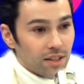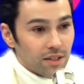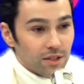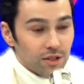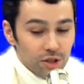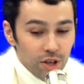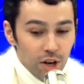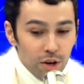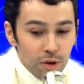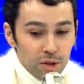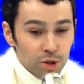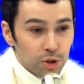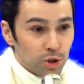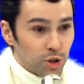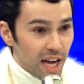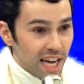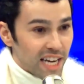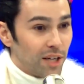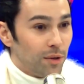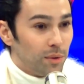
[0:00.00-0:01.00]
So
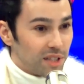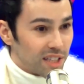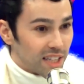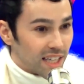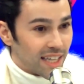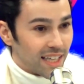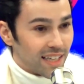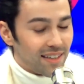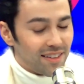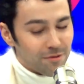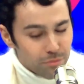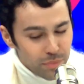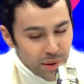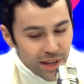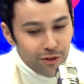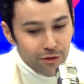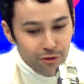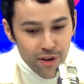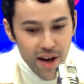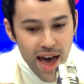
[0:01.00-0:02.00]
genuinely
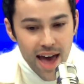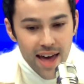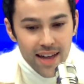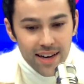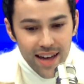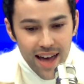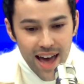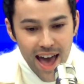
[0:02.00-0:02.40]
big fan